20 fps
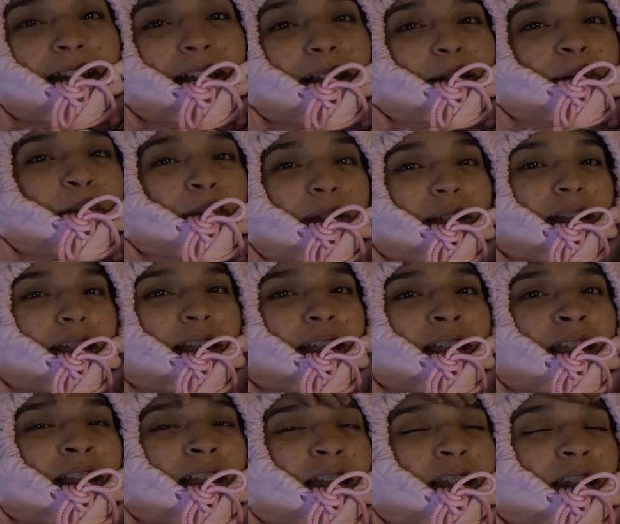I am
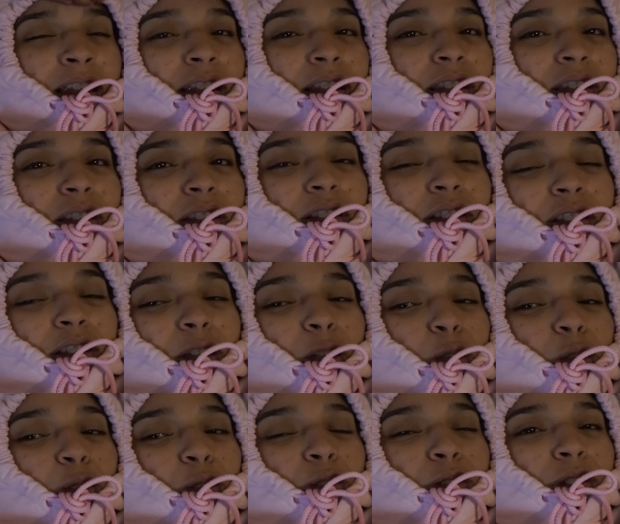in
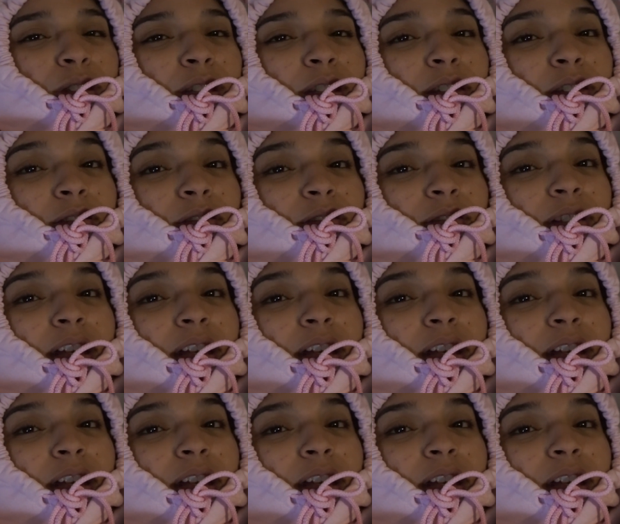Lucerne